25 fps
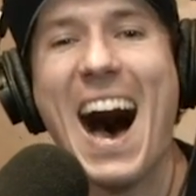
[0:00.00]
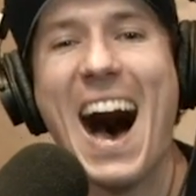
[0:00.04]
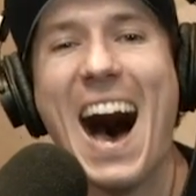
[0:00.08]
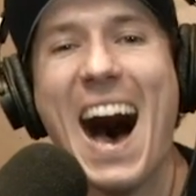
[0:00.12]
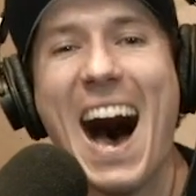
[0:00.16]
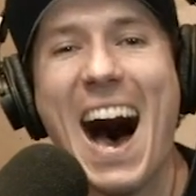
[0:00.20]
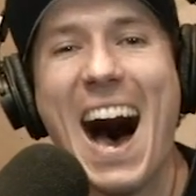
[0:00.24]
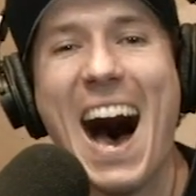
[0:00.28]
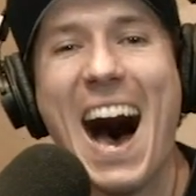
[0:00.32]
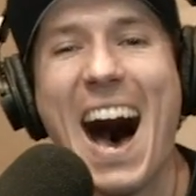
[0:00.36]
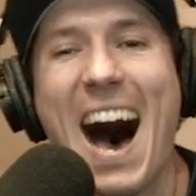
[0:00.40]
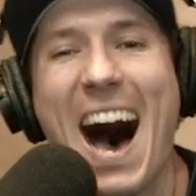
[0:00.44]
Ah.
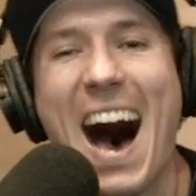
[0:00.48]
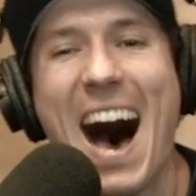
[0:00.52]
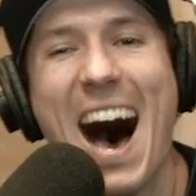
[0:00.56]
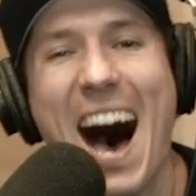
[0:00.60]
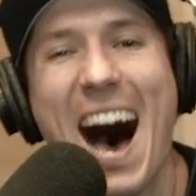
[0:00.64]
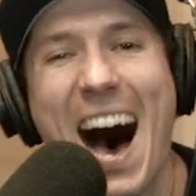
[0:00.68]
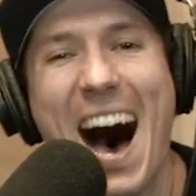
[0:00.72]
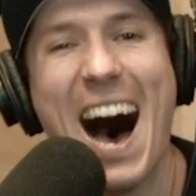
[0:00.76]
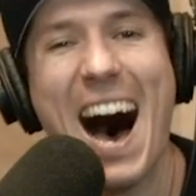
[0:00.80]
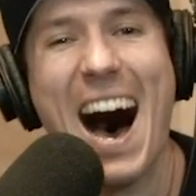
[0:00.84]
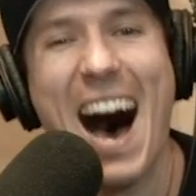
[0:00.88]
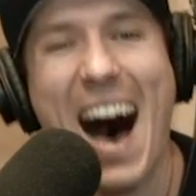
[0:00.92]

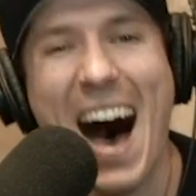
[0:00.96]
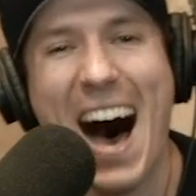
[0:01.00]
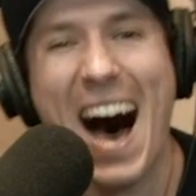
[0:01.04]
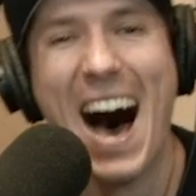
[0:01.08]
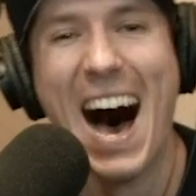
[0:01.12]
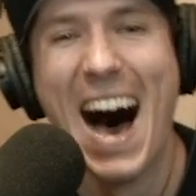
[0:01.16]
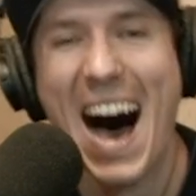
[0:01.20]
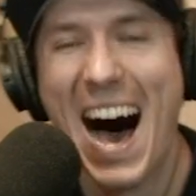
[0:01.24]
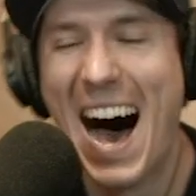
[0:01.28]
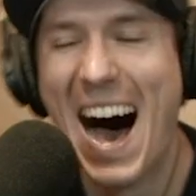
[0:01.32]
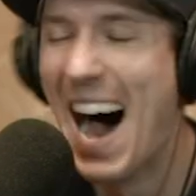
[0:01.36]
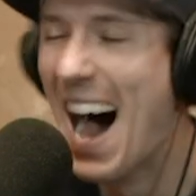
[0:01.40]
And I like
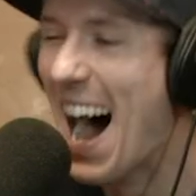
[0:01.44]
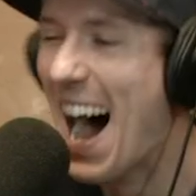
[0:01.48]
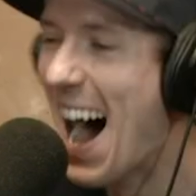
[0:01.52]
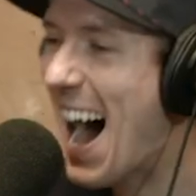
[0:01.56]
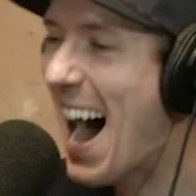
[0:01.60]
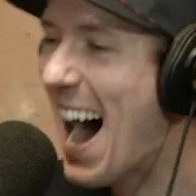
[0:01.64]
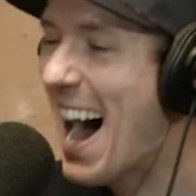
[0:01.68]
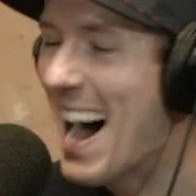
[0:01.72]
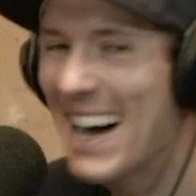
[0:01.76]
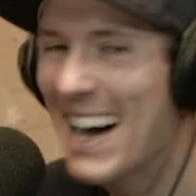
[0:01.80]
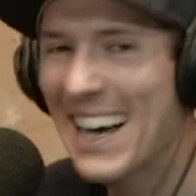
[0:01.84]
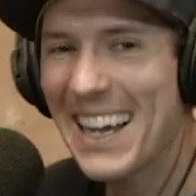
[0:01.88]
hung up
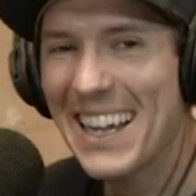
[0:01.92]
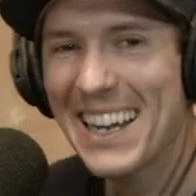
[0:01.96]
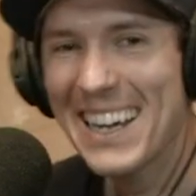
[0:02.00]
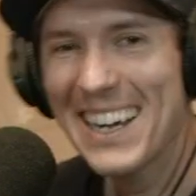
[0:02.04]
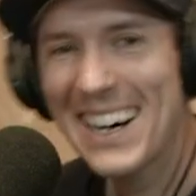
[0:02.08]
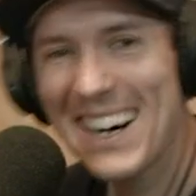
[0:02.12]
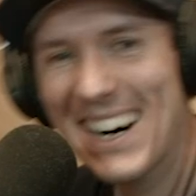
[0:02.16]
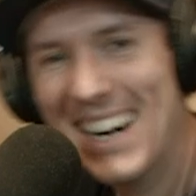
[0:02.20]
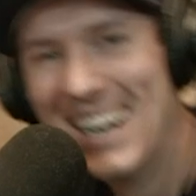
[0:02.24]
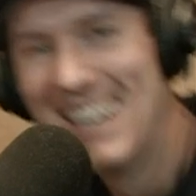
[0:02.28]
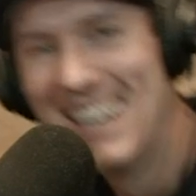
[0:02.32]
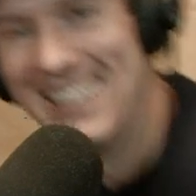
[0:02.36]
the phone.
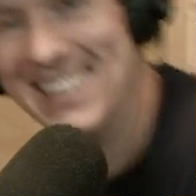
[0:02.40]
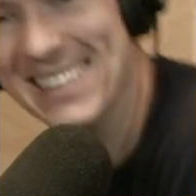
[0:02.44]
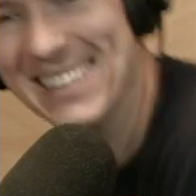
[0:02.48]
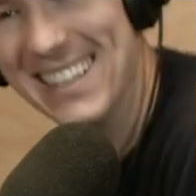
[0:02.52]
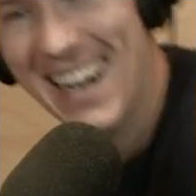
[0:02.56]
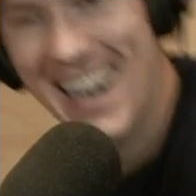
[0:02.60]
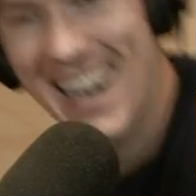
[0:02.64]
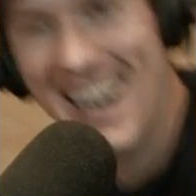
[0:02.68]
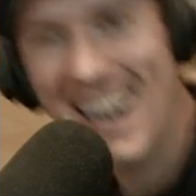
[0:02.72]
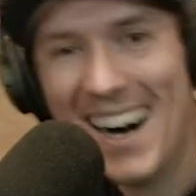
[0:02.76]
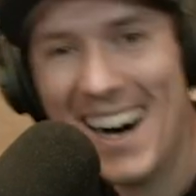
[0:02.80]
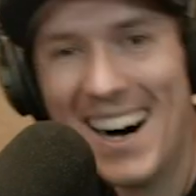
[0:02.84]
Oh, like,
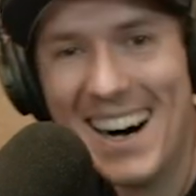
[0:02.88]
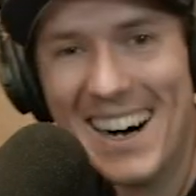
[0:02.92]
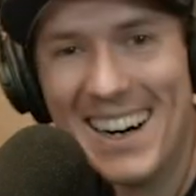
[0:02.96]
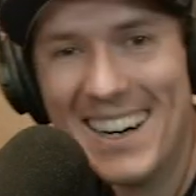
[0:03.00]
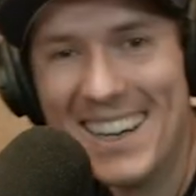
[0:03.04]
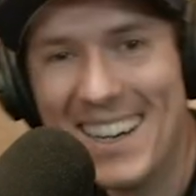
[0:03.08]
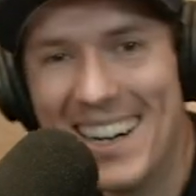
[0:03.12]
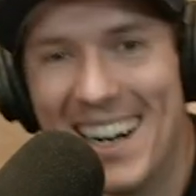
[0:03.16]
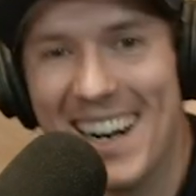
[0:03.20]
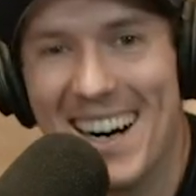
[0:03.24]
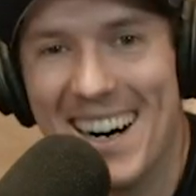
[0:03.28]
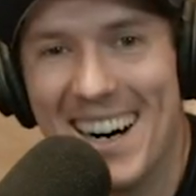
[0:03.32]

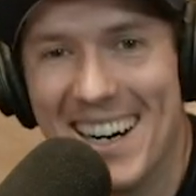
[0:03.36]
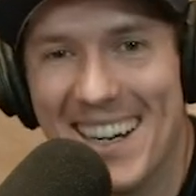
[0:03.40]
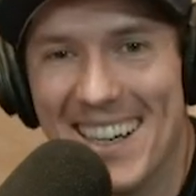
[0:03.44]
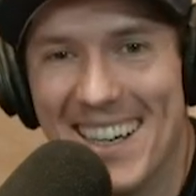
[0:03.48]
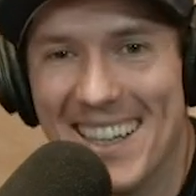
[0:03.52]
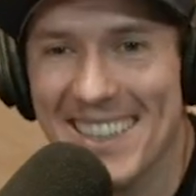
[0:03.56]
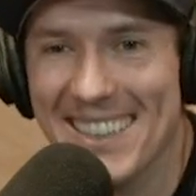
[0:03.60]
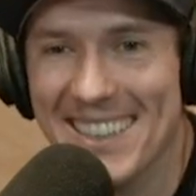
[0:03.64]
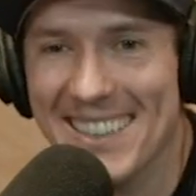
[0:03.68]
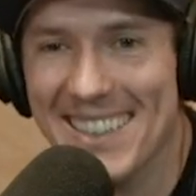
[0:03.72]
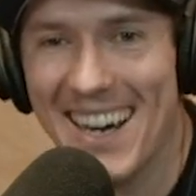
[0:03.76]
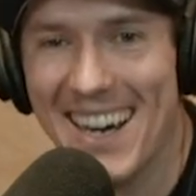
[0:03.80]
no.
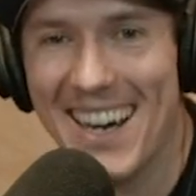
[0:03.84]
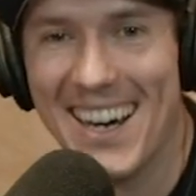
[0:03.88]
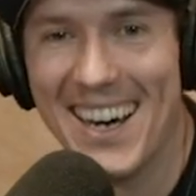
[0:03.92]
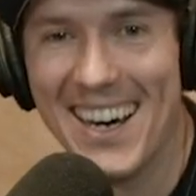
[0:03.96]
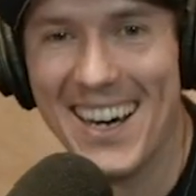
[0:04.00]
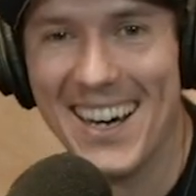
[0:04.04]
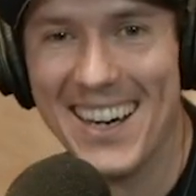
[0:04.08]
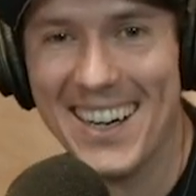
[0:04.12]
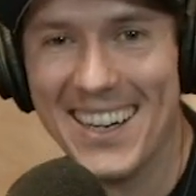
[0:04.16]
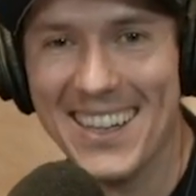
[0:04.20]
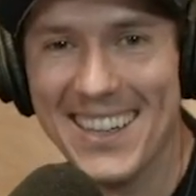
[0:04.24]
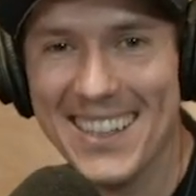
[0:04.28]
oh
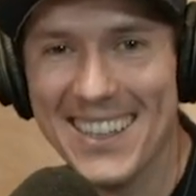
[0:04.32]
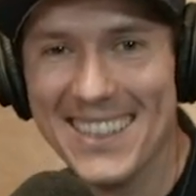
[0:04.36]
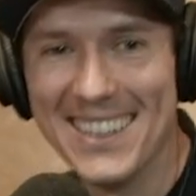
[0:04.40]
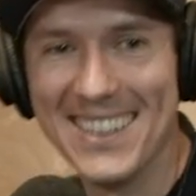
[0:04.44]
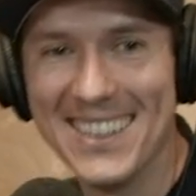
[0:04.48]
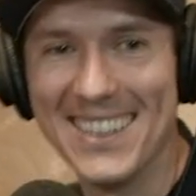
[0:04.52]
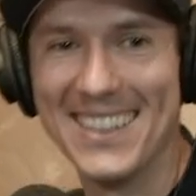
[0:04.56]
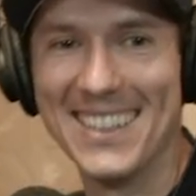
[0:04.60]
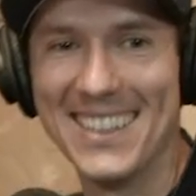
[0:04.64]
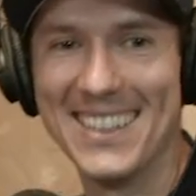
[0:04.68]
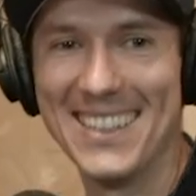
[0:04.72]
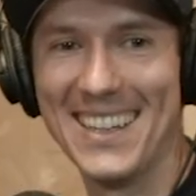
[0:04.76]

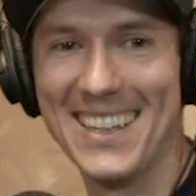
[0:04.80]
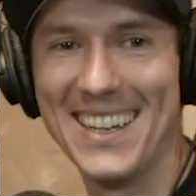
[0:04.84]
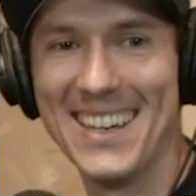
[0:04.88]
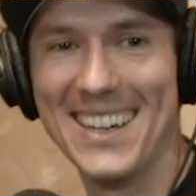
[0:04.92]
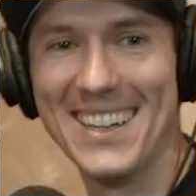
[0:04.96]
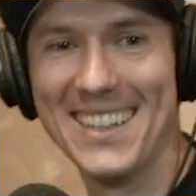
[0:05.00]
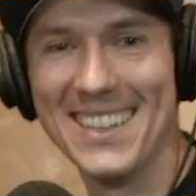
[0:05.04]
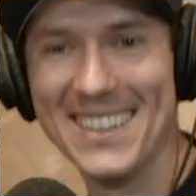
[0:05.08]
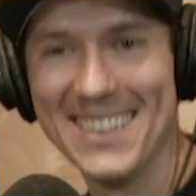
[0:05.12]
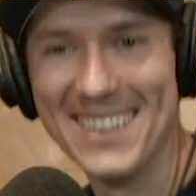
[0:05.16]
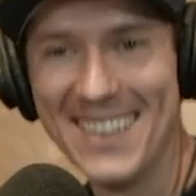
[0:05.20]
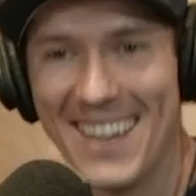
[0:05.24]
no!
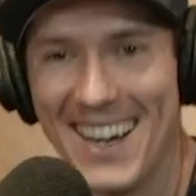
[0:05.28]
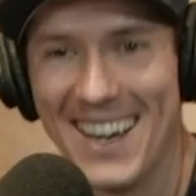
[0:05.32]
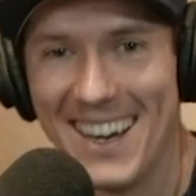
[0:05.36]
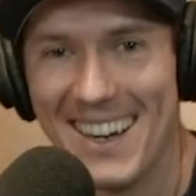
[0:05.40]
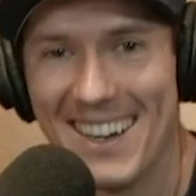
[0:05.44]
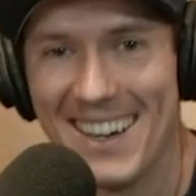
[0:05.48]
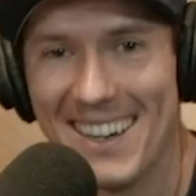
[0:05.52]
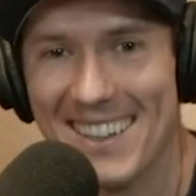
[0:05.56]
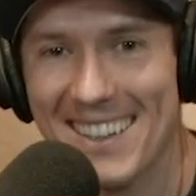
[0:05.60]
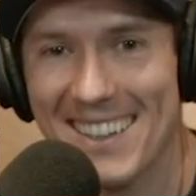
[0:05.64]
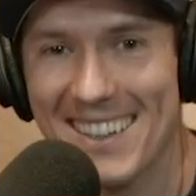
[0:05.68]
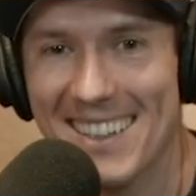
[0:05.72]

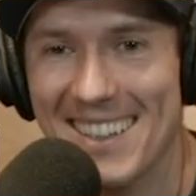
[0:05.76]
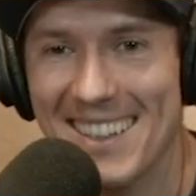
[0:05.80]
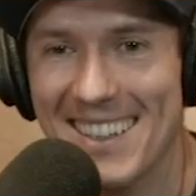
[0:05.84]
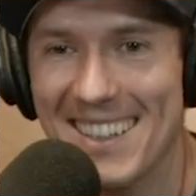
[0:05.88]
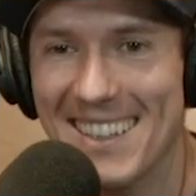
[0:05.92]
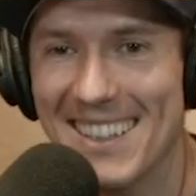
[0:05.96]
Oh no!